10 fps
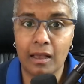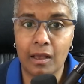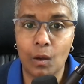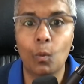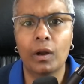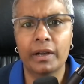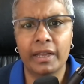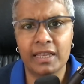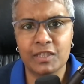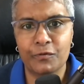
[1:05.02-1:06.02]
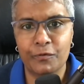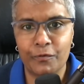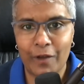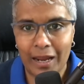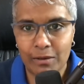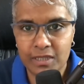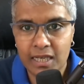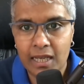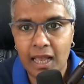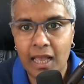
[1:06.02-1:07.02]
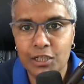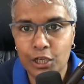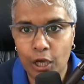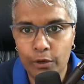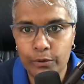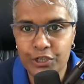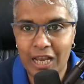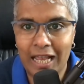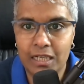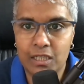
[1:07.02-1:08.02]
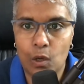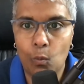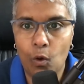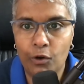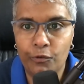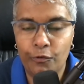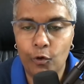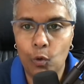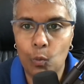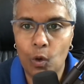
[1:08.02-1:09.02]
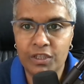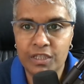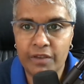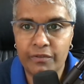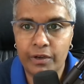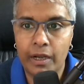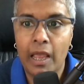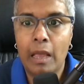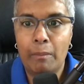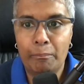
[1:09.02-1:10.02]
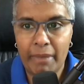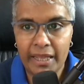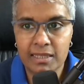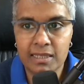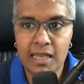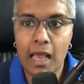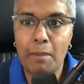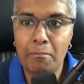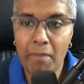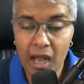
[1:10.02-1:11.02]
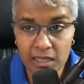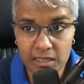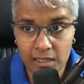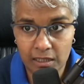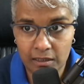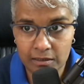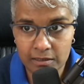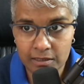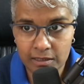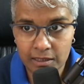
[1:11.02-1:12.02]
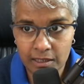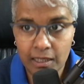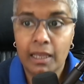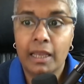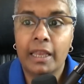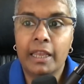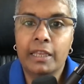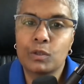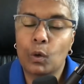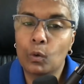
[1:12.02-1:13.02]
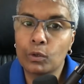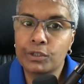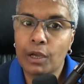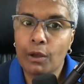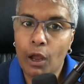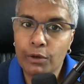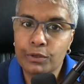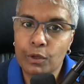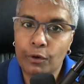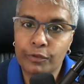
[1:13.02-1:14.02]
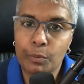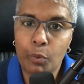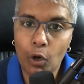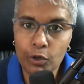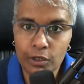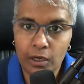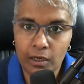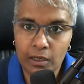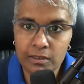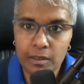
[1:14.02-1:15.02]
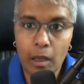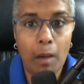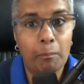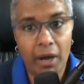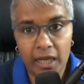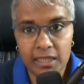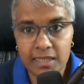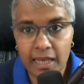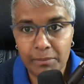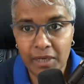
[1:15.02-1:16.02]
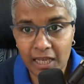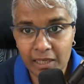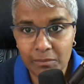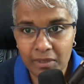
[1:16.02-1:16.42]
One is founder and coach at 1417 Men's Masterclass. He is also host of the podcast by the same name.